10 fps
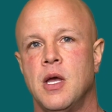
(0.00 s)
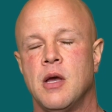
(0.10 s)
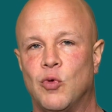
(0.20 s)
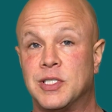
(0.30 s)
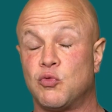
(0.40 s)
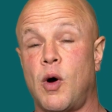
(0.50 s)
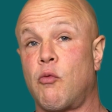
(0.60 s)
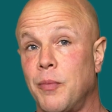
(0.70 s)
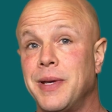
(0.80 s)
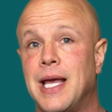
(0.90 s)
which is what
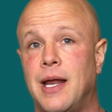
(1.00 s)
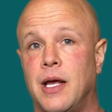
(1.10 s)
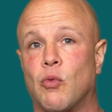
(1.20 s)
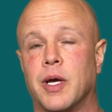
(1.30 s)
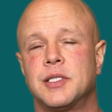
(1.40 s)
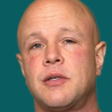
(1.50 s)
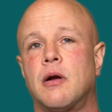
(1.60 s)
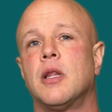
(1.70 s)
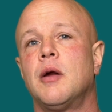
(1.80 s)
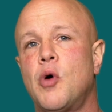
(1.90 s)
we're beginning, we're going to start
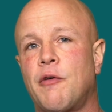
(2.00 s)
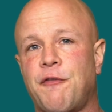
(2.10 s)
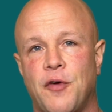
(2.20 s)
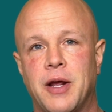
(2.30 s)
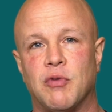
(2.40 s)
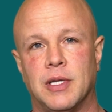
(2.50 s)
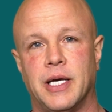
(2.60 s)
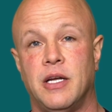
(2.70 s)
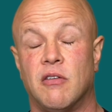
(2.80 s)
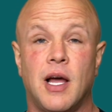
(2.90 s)
a little more
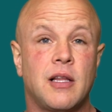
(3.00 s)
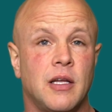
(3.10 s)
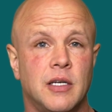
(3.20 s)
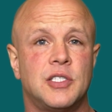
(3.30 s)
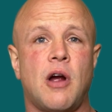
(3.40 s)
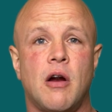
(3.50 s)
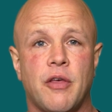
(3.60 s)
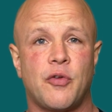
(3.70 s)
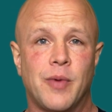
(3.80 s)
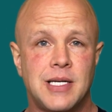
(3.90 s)
frequently. You're likely going to start
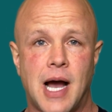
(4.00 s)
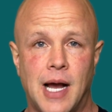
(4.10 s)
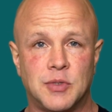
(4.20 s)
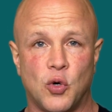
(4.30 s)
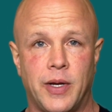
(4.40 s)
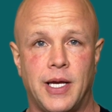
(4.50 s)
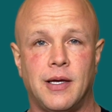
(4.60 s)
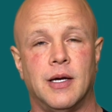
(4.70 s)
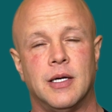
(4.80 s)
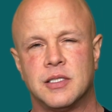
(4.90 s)
3 times a
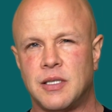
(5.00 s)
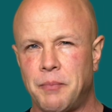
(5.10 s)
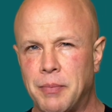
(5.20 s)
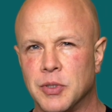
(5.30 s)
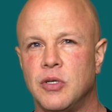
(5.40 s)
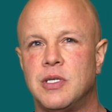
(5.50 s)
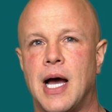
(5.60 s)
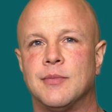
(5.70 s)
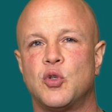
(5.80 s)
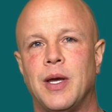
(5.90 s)
week, some people 2
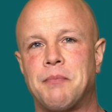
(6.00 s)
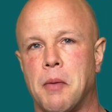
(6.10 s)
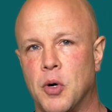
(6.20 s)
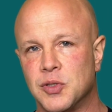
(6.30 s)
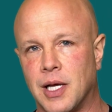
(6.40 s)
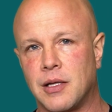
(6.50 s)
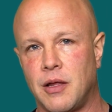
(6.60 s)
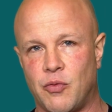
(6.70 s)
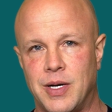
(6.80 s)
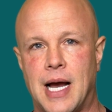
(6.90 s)
times a week, but most likely
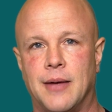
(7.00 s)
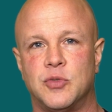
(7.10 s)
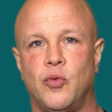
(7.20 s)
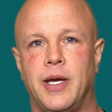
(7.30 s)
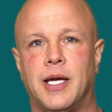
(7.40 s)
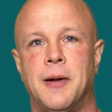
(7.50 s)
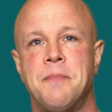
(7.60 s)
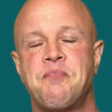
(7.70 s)
3 times a week.